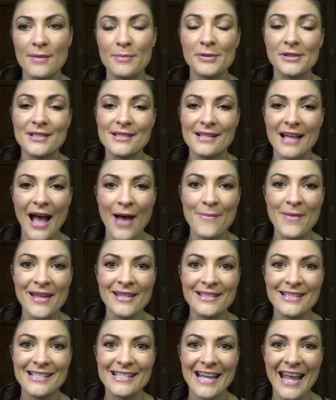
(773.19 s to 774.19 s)
please
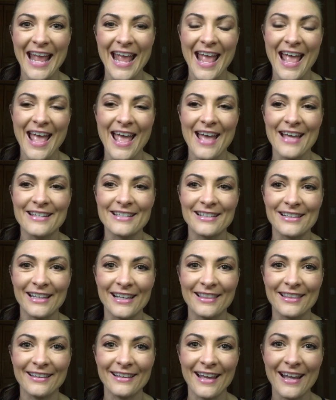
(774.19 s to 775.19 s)
comment and
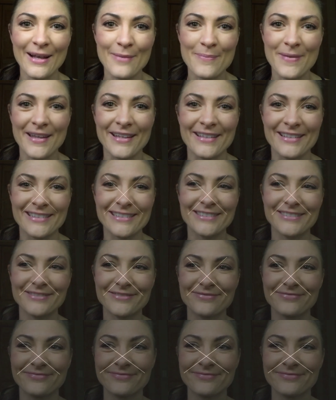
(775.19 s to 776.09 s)
click the like button.